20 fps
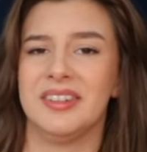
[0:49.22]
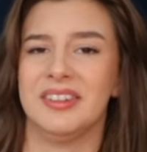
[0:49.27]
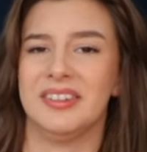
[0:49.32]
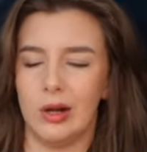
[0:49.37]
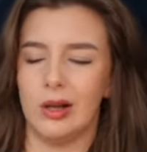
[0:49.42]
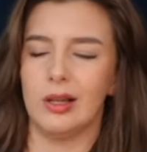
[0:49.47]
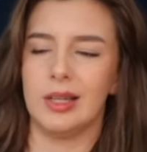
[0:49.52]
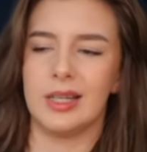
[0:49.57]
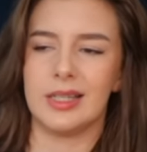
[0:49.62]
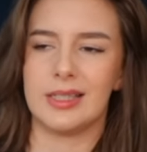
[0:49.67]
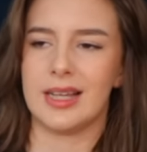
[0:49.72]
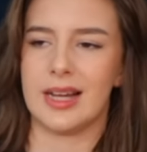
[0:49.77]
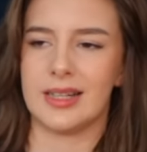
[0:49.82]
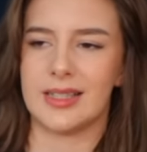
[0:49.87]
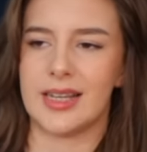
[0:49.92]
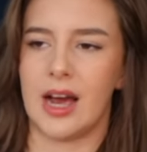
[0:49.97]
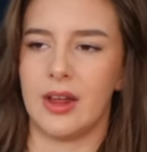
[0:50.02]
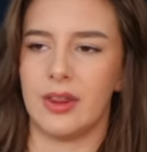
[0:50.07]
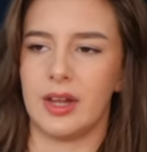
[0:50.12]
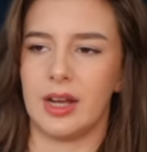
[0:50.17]
Well, at least that's
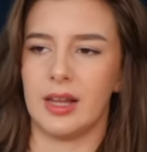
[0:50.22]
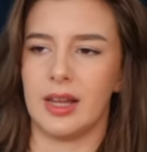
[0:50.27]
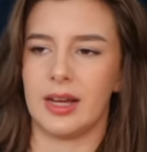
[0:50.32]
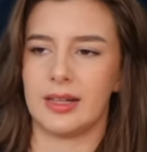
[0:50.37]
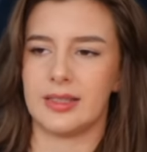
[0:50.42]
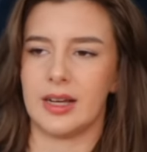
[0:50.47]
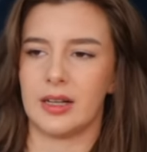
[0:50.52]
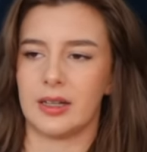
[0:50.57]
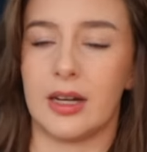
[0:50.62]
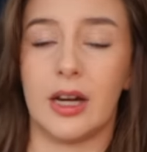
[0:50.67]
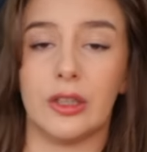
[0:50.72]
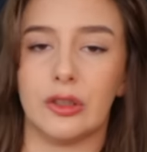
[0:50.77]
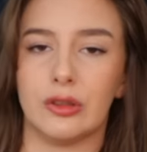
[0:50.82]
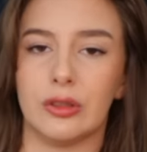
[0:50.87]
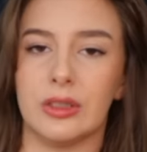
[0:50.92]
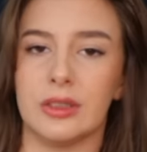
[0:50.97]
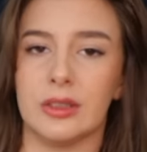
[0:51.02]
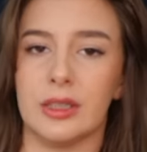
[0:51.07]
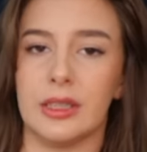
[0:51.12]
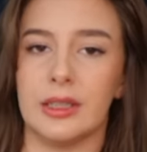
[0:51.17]
how they elect our
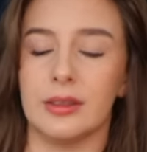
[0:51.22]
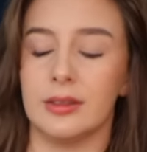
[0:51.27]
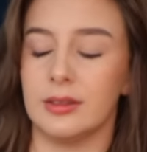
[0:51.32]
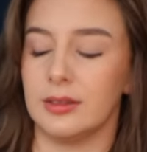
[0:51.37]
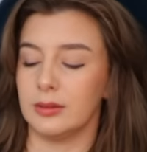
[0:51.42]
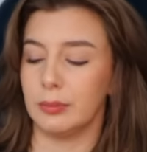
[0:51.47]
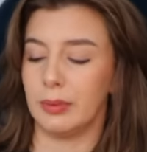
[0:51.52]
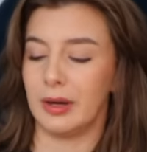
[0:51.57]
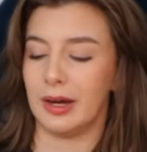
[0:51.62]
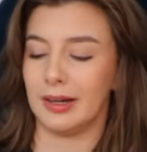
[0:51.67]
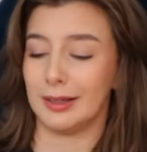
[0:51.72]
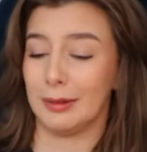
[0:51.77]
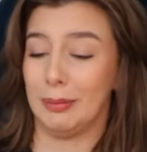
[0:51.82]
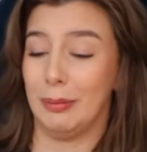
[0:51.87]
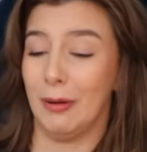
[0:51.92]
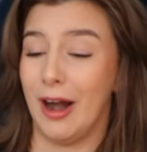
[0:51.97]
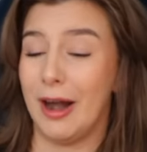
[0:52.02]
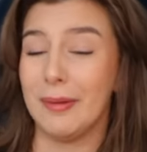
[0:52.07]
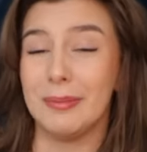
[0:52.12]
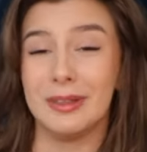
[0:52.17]
country's leaders, but the
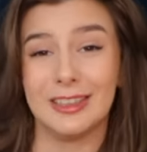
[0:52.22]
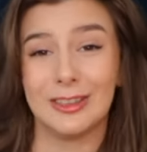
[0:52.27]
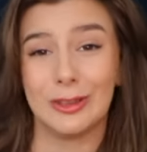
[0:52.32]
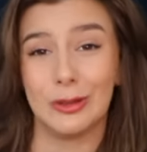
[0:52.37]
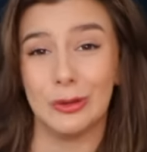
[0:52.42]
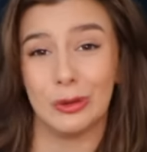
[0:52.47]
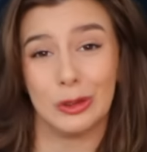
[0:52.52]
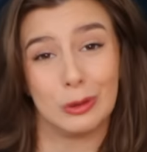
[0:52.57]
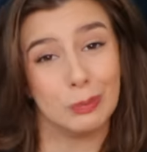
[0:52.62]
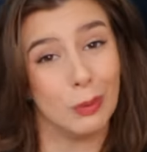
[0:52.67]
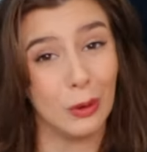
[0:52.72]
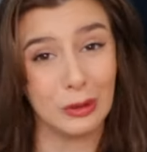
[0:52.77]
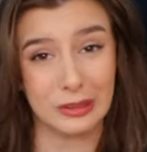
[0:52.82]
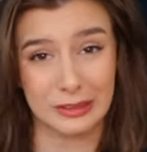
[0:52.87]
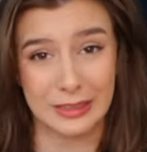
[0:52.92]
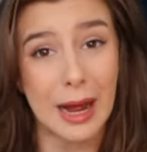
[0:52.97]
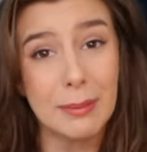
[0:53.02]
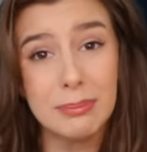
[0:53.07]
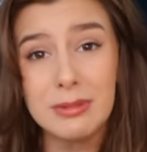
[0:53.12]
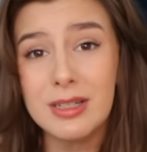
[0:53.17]
primary school sports
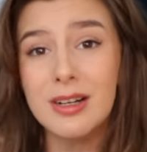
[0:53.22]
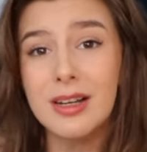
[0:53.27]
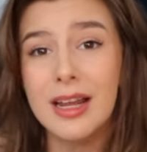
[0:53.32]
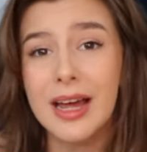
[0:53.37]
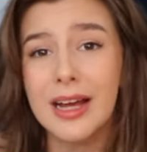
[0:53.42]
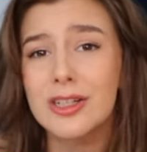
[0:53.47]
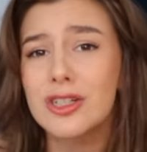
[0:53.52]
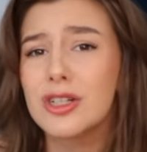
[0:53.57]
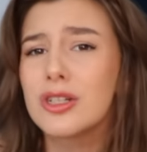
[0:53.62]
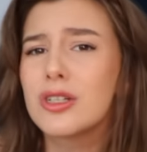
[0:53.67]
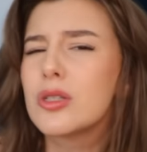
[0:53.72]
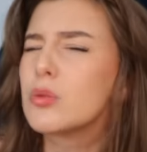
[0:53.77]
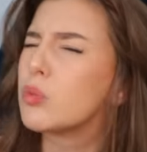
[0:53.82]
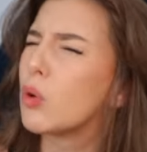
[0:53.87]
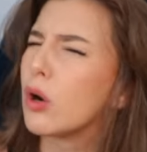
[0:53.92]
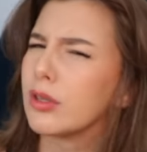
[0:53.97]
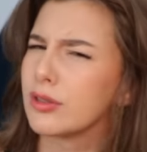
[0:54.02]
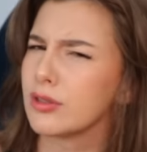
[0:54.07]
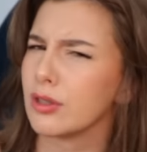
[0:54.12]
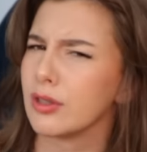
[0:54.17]
captain elections
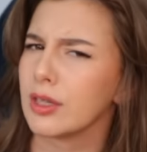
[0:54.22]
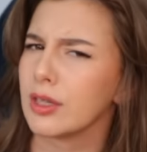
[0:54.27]
weren't so